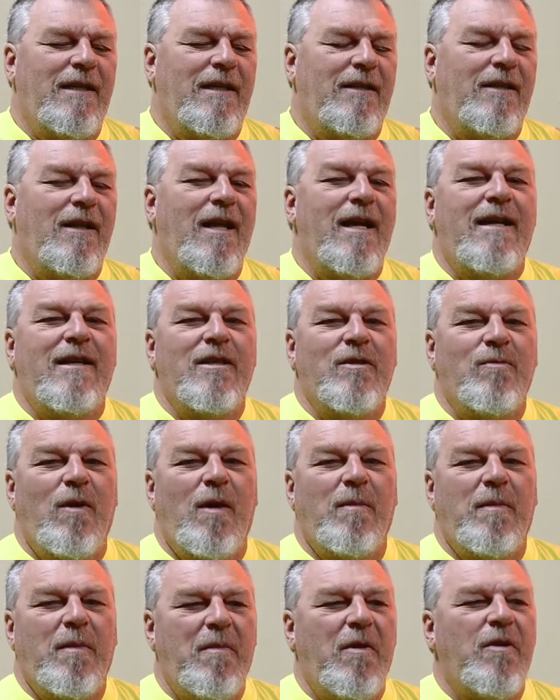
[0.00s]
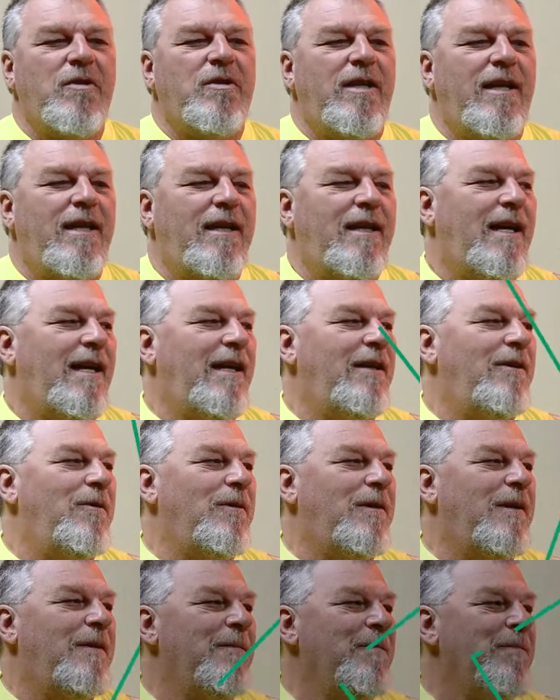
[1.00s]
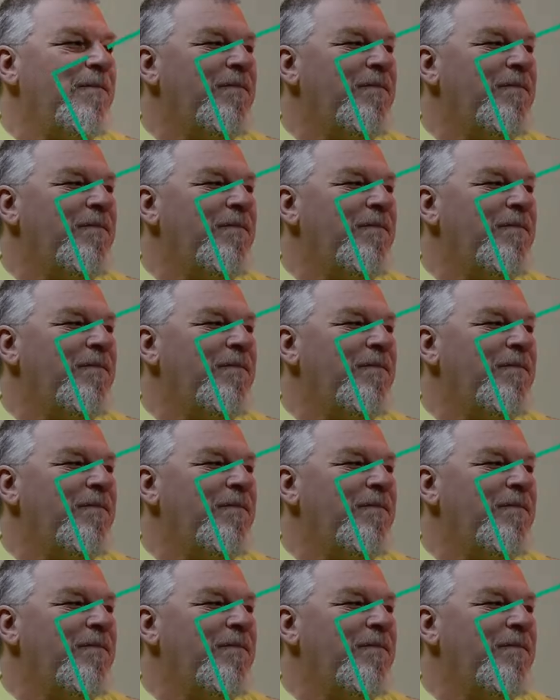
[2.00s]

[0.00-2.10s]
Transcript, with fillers: and Lake as well, but mostly in Cuyahoga.